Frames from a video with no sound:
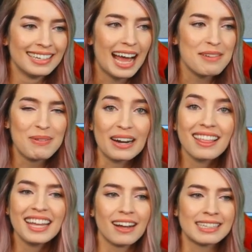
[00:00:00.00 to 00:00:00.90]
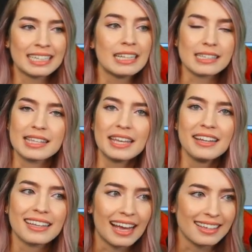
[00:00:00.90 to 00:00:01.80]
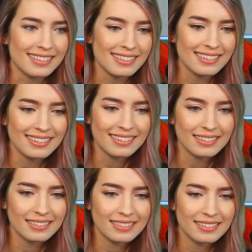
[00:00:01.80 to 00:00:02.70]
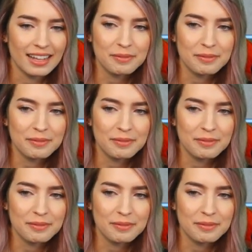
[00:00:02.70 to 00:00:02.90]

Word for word: barely got to click a skill, guys. GG's.